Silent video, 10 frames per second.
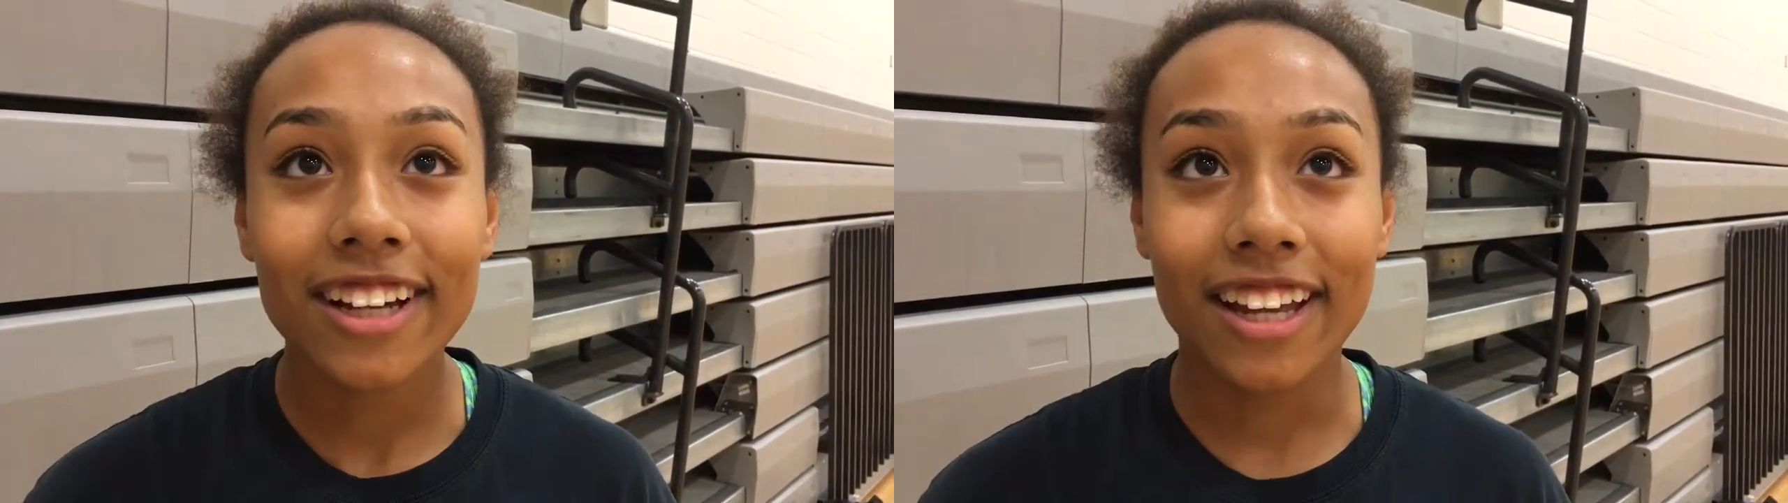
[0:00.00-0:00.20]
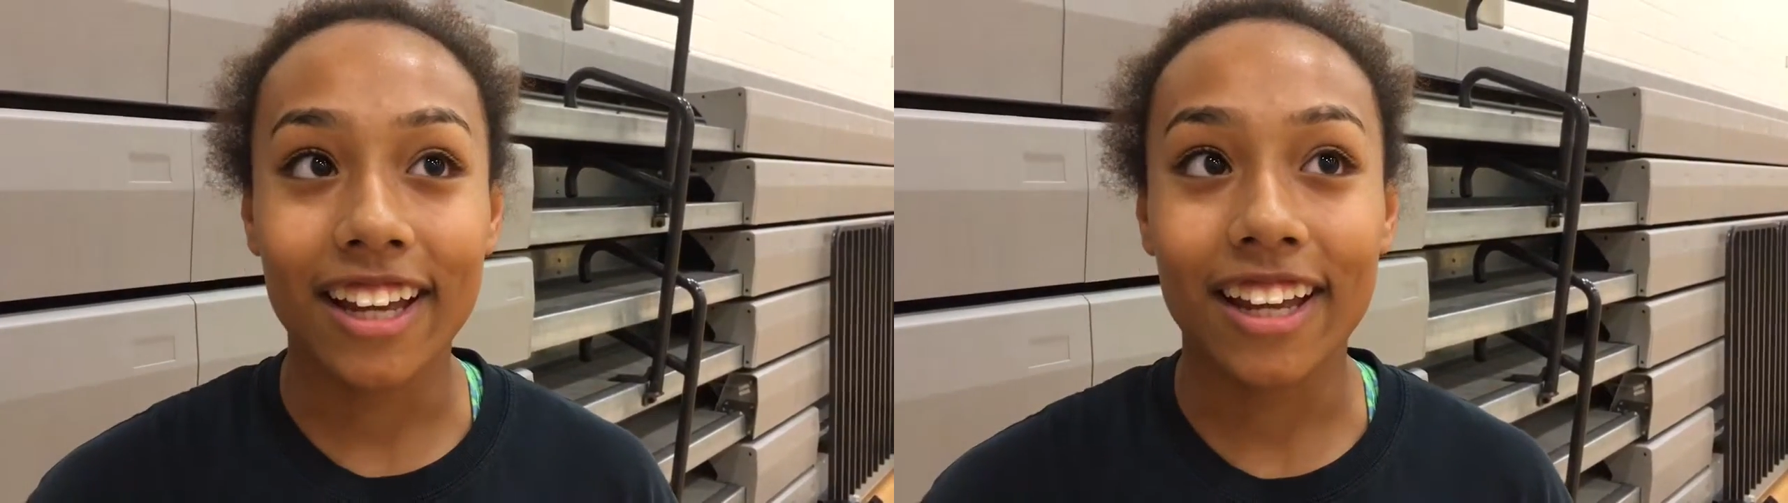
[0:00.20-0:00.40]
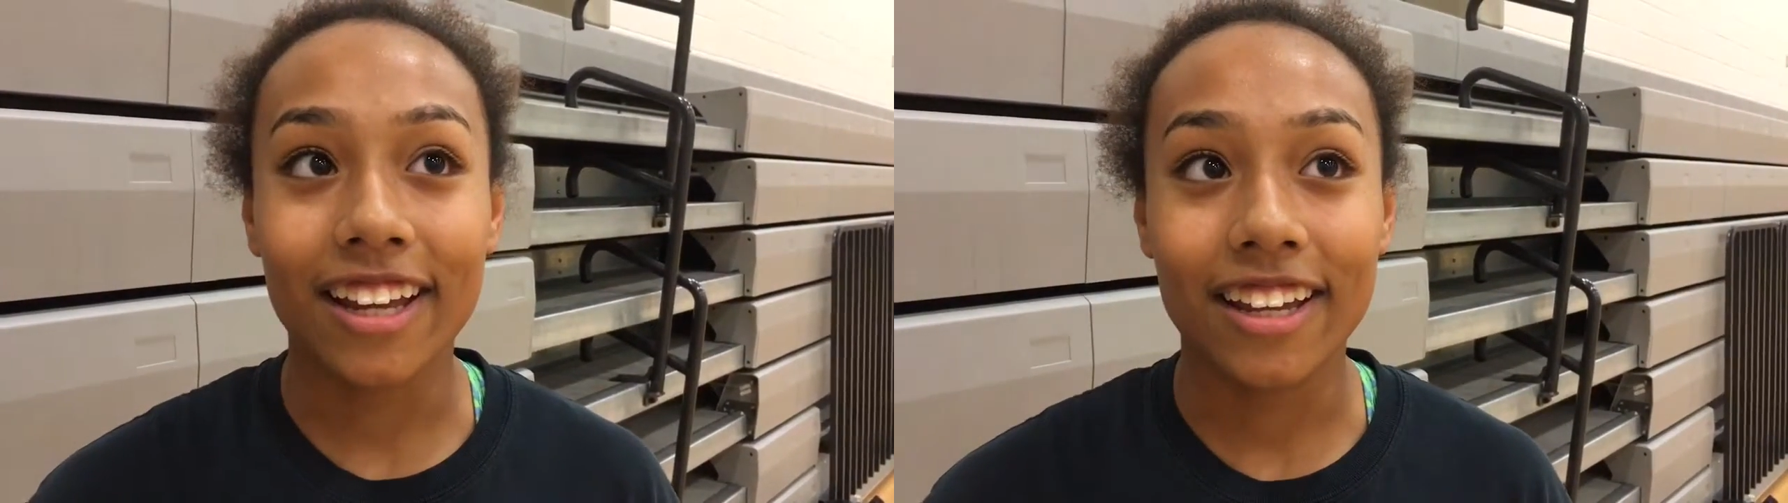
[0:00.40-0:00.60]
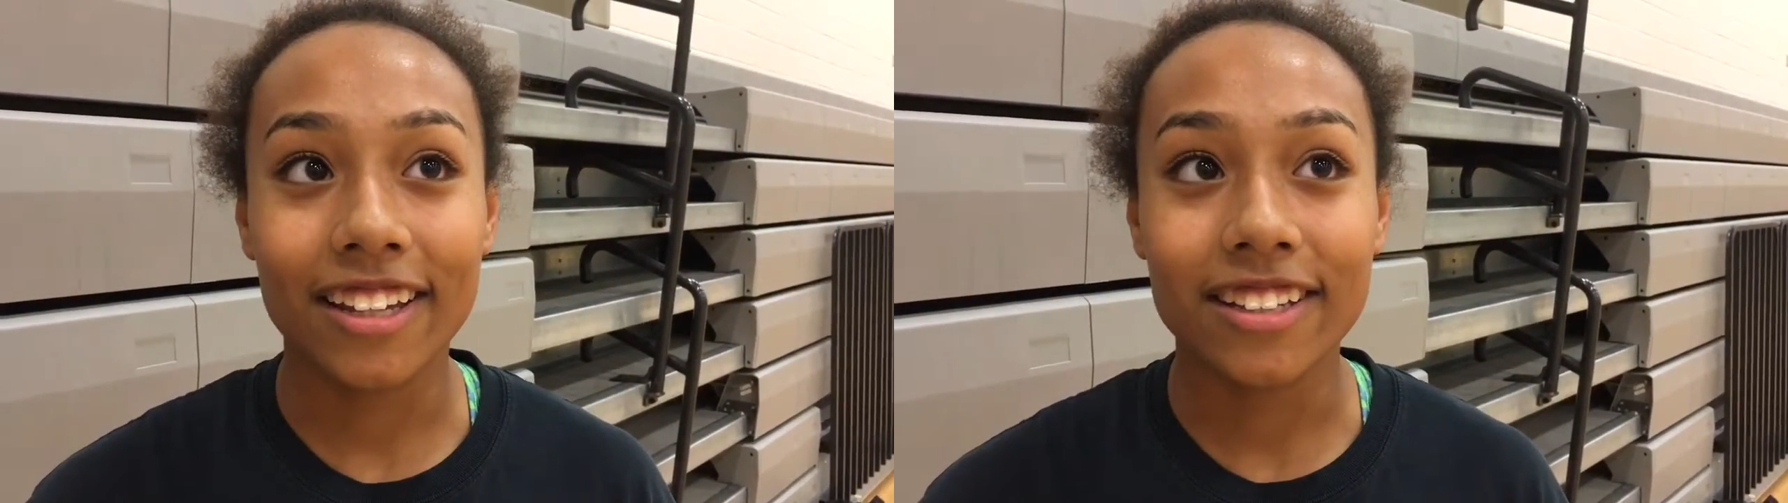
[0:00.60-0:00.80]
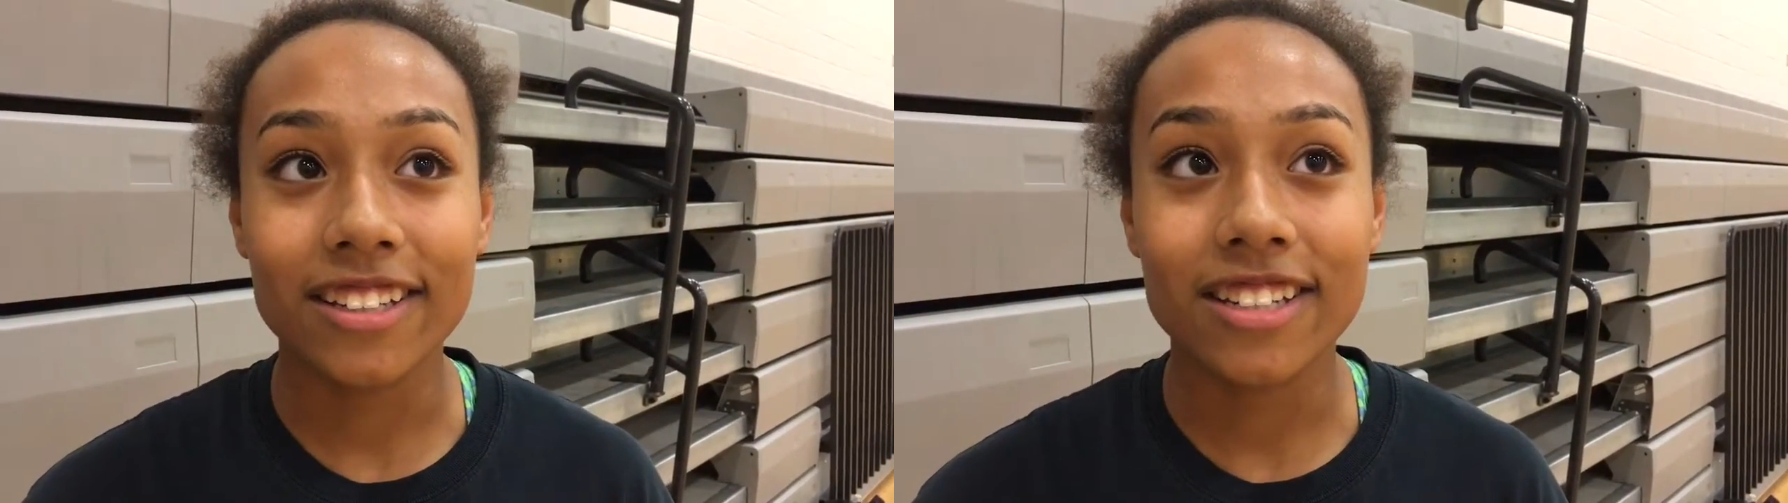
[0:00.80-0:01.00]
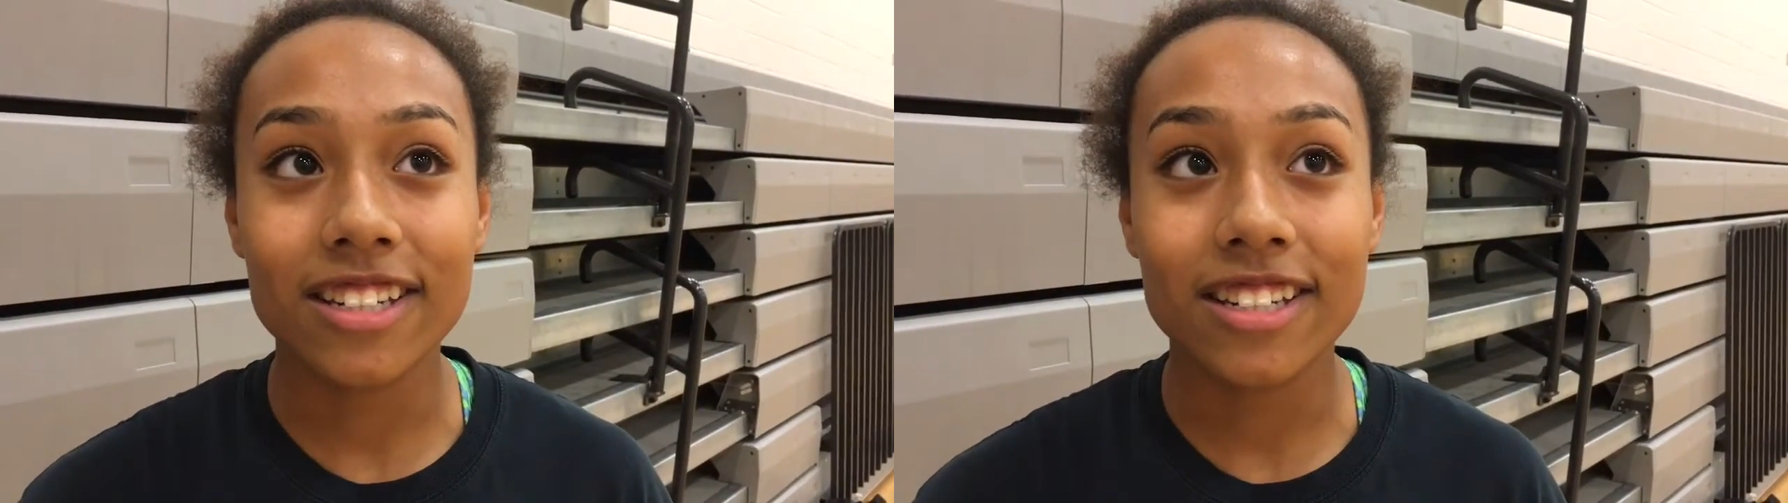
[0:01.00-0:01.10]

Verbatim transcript: and